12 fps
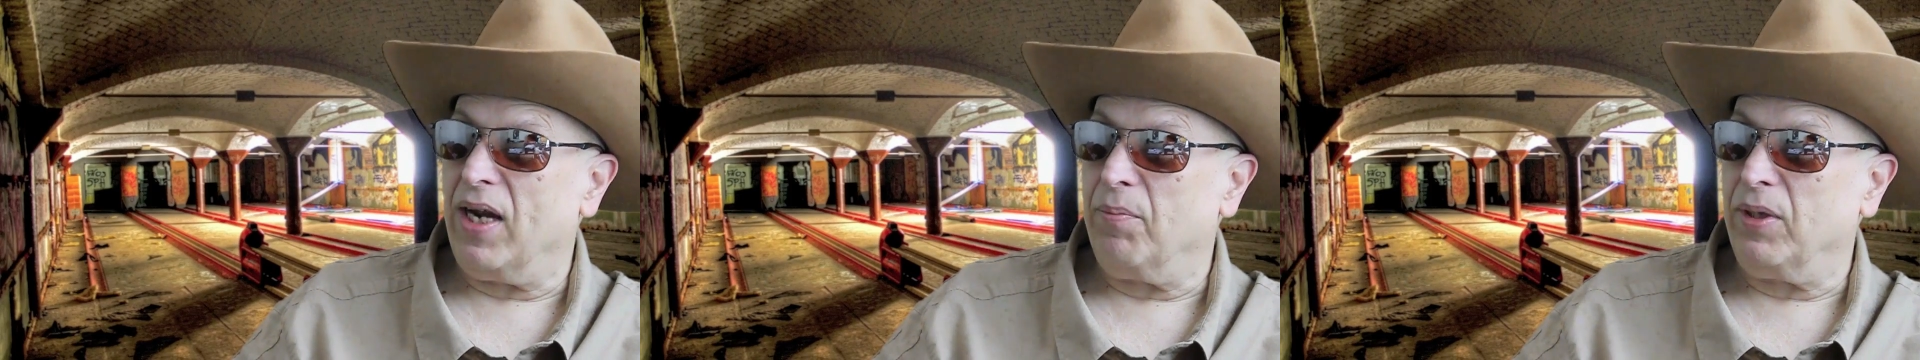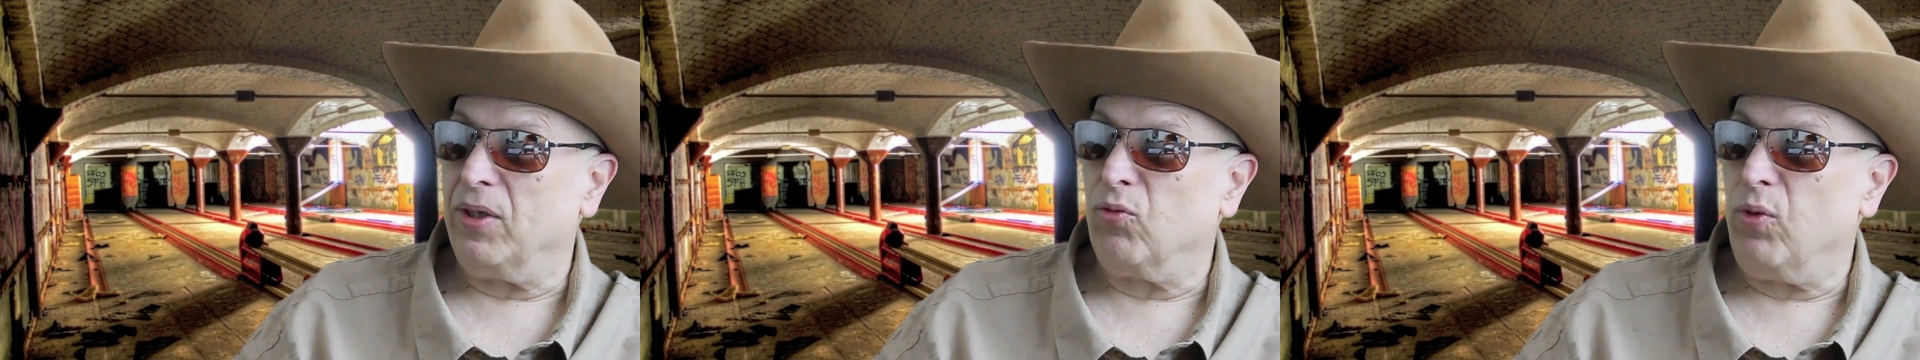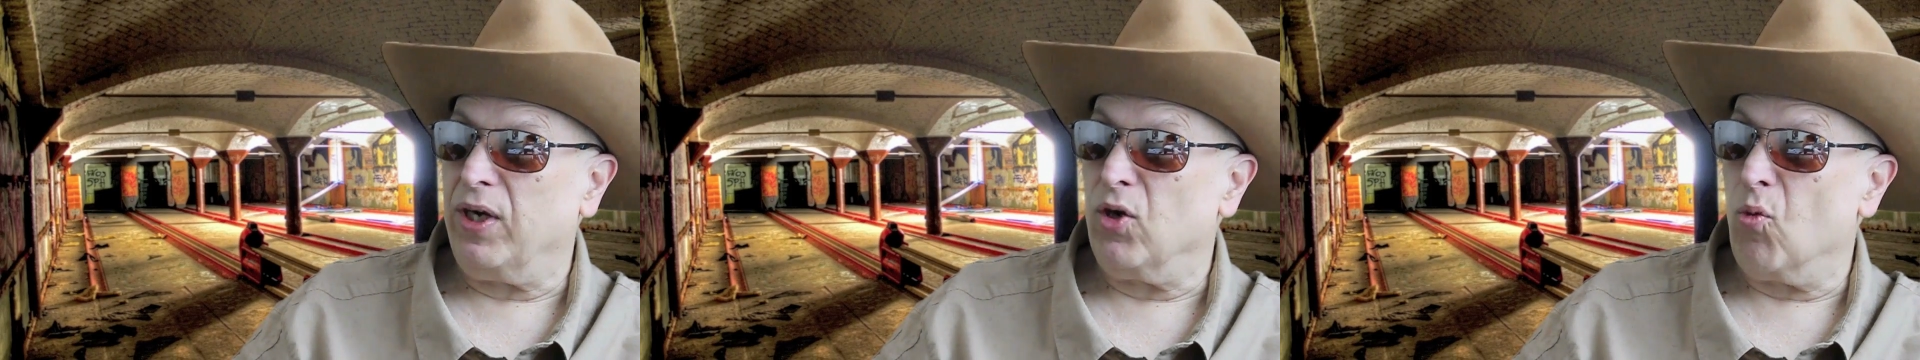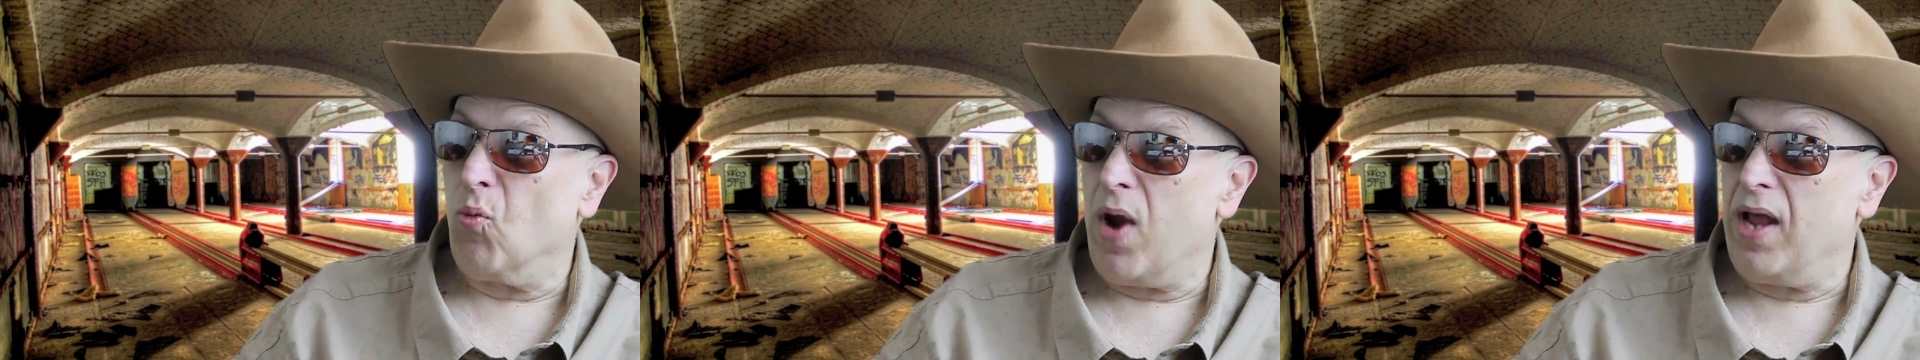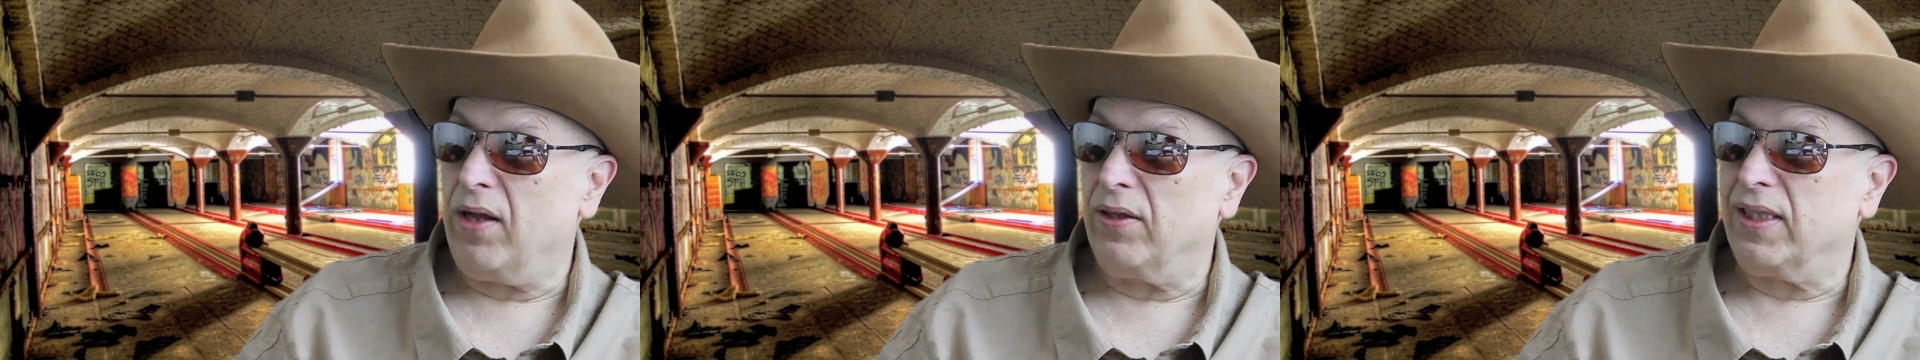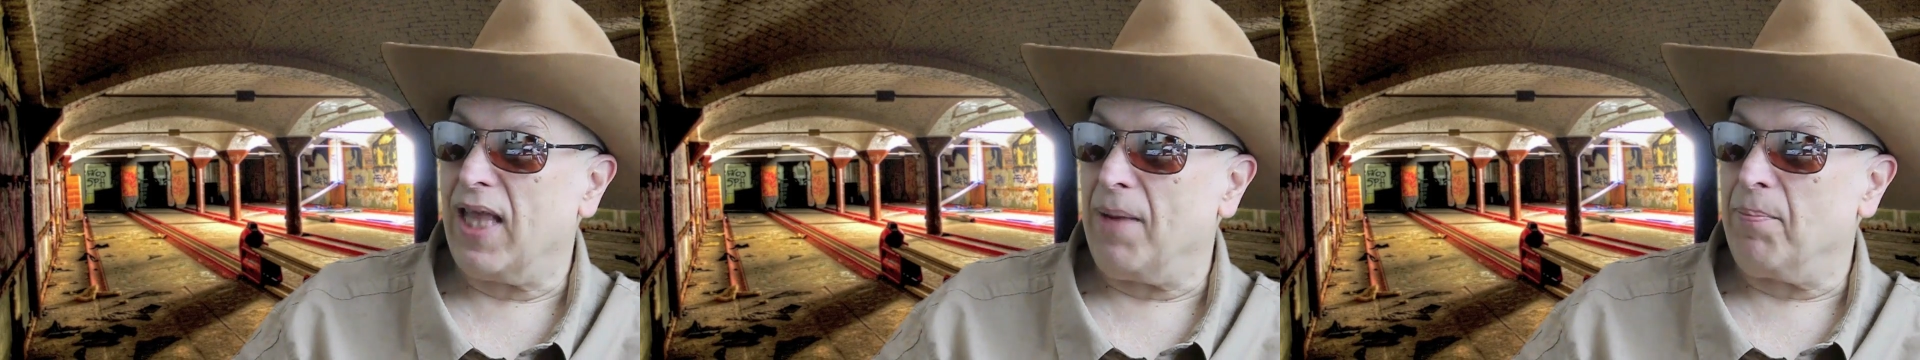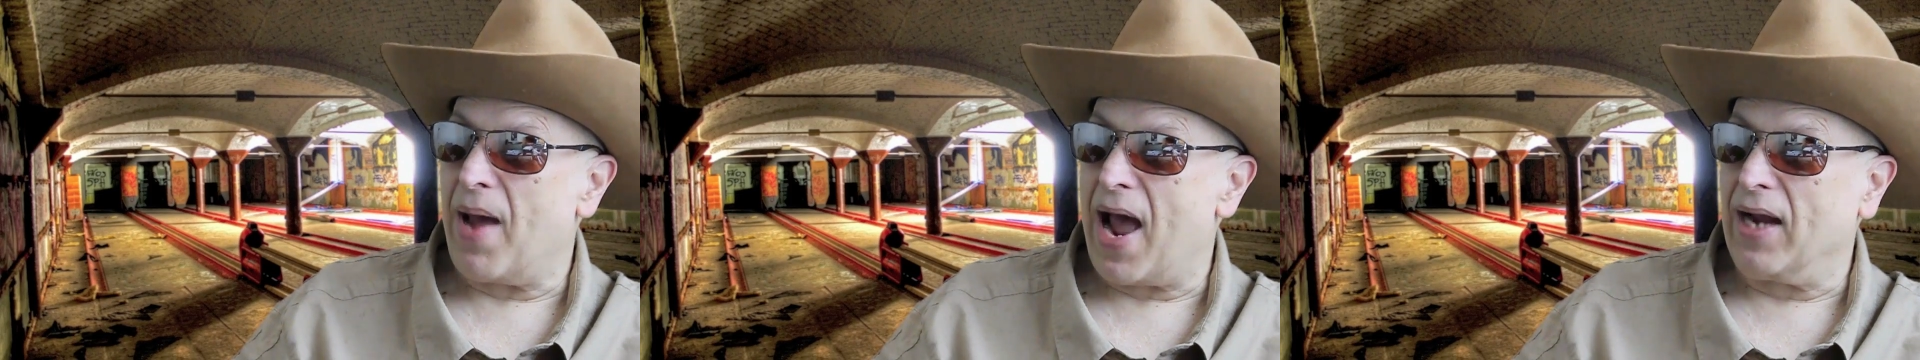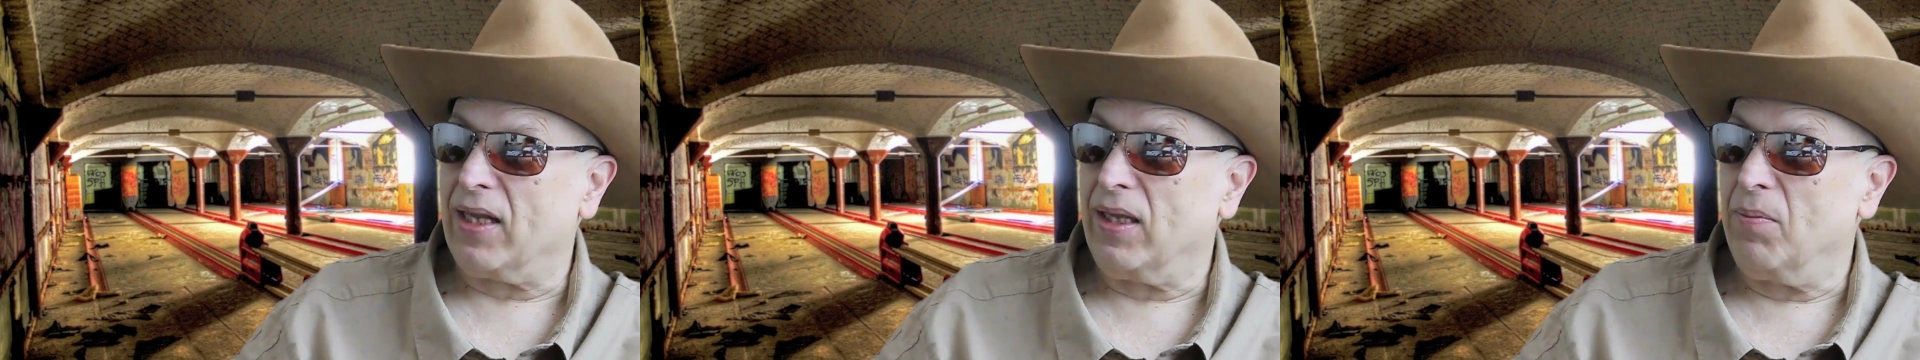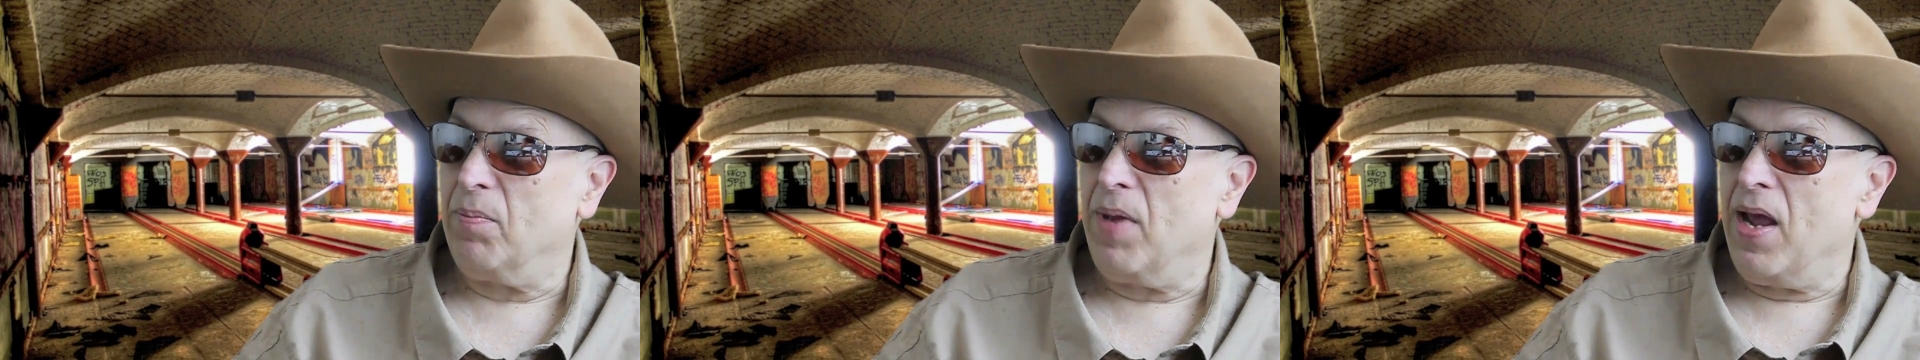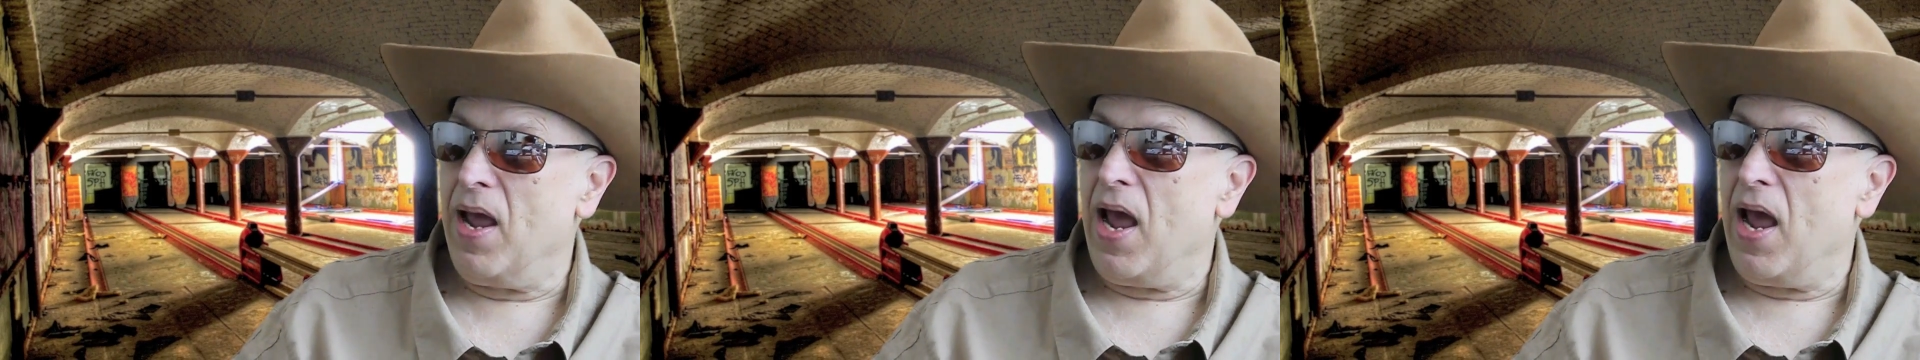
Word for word: between the whales that backed them